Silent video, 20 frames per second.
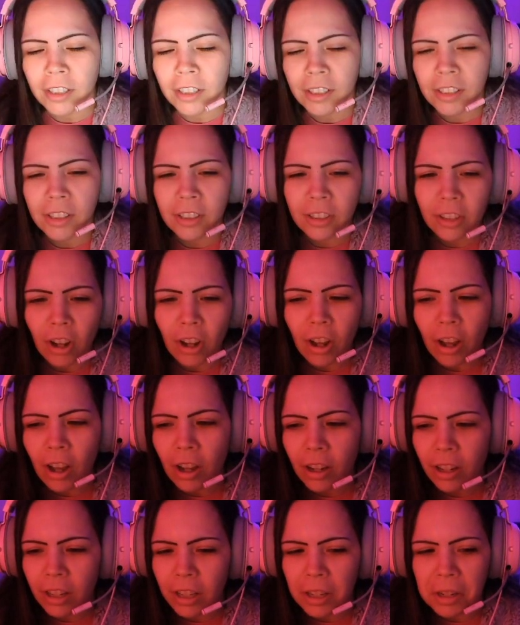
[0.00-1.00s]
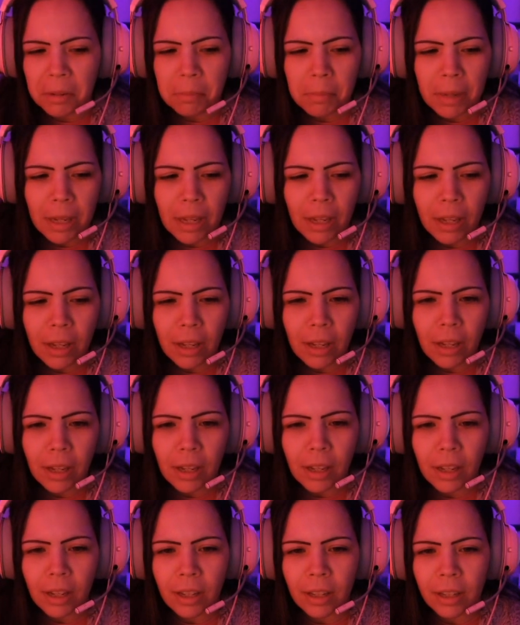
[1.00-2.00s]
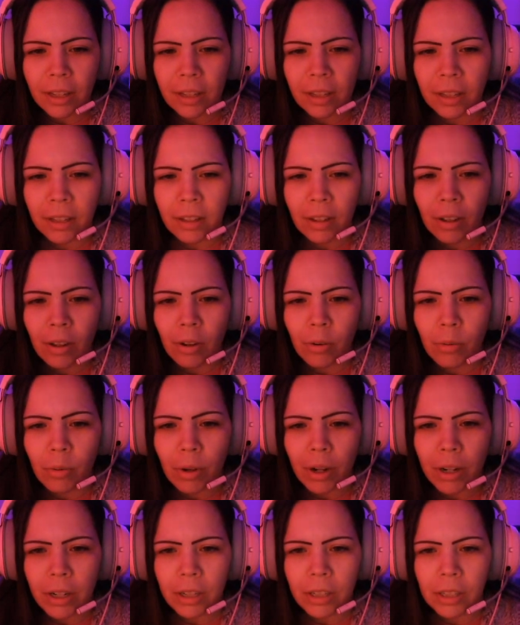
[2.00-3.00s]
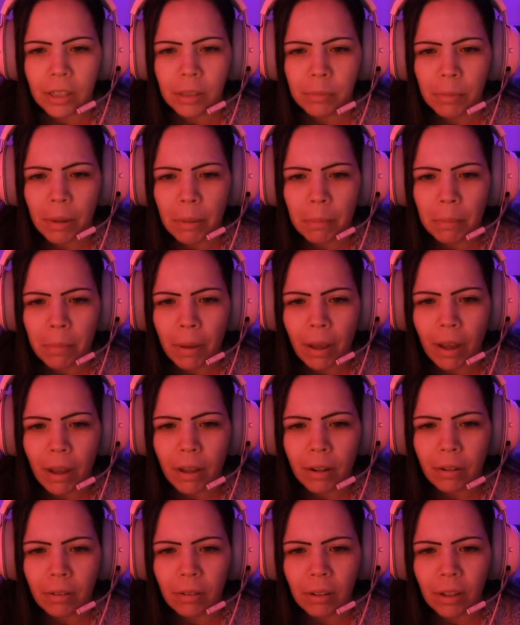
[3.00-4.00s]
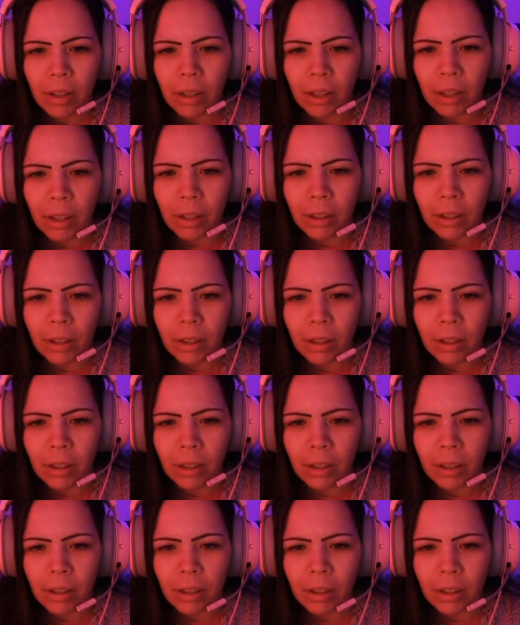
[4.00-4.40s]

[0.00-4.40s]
Stock and me. Where is my battery?